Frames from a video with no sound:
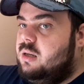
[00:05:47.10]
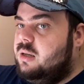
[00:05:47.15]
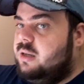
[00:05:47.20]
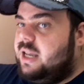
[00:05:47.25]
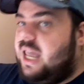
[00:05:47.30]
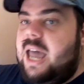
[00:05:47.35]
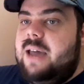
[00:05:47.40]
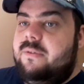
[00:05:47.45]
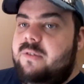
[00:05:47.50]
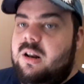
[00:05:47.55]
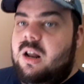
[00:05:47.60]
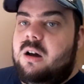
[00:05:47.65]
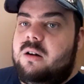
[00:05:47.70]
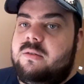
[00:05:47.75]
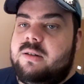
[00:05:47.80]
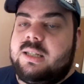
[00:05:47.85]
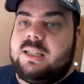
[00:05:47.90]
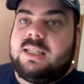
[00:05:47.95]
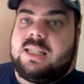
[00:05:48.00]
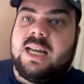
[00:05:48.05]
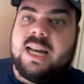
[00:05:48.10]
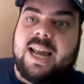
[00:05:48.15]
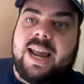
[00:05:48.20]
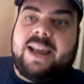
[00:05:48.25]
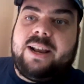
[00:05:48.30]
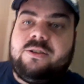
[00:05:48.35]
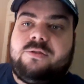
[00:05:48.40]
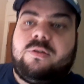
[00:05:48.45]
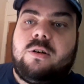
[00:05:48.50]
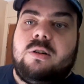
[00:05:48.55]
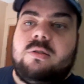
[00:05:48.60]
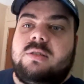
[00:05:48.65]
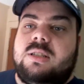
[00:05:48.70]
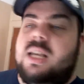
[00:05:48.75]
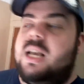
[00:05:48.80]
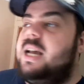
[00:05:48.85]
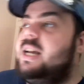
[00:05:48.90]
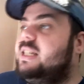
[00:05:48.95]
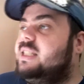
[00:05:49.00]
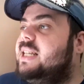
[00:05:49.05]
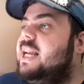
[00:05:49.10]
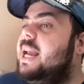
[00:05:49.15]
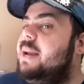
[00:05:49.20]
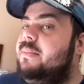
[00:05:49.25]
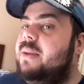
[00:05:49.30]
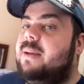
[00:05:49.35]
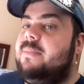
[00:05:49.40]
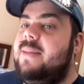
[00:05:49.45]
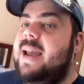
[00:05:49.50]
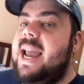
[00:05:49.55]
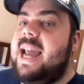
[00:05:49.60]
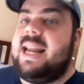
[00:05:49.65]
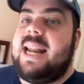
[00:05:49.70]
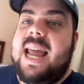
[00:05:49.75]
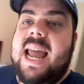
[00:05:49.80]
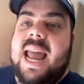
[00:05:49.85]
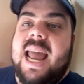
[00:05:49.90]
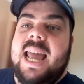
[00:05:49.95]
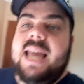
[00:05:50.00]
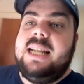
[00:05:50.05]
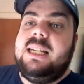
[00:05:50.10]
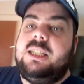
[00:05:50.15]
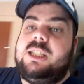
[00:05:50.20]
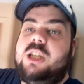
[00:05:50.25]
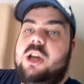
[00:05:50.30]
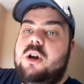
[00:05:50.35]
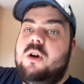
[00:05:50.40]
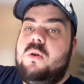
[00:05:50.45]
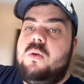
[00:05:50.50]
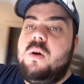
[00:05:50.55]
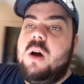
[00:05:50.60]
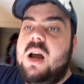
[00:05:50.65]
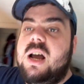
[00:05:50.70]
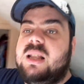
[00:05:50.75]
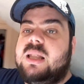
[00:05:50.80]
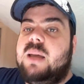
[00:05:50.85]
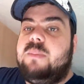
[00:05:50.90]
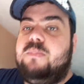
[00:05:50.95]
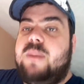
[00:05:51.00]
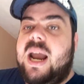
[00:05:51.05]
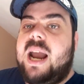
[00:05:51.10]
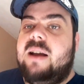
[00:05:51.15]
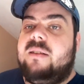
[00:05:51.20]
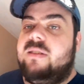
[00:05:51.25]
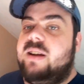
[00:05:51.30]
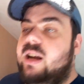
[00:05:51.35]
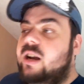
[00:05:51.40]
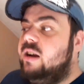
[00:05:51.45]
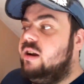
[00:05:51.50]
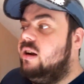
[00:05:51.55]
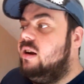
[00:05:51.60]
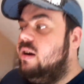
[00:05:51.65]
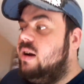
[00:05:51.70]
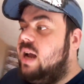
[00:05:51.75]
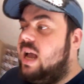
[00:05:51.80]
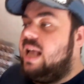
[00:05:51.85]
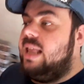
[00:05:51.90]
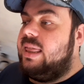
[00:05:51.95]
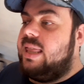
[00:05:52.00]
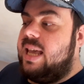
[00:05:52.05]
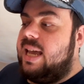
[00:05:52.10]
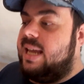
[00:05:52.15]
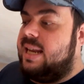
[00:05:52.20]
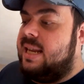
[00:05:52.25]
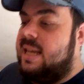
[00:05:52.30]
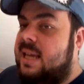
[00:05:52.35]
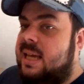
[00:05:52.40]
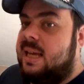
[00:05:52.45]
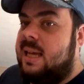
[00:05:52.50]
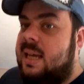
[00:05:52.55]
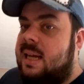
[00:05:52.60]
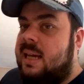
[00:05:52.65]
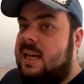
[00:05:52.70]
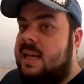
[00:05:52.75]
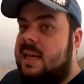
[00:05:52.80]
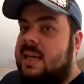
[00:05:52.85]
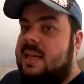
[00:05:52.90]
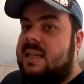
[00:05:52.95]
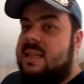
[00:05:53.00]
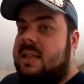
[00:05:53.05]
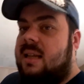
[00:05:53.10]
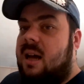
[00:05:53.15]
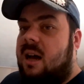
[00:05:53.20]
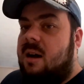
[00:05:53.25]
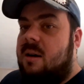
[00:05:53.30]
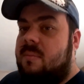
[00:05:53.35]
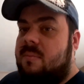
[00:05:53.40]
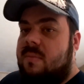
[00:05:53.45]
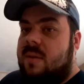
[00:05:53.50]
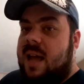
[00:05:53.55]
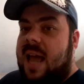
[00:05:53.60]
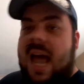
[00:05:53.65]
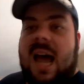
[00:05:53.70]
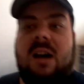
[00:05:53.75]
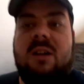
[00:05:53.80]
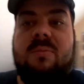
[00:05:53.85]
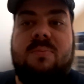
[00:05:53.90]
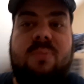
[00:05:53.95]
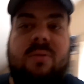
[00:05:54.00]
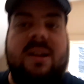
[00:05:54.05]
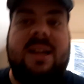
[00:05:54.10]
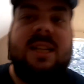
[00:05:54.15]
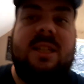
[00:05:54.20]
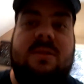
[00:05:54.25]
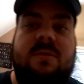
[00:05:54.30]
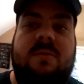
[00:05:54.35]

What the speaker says: Kevin Owens. He throws Shane McMahon into the barrier, and then hell breaks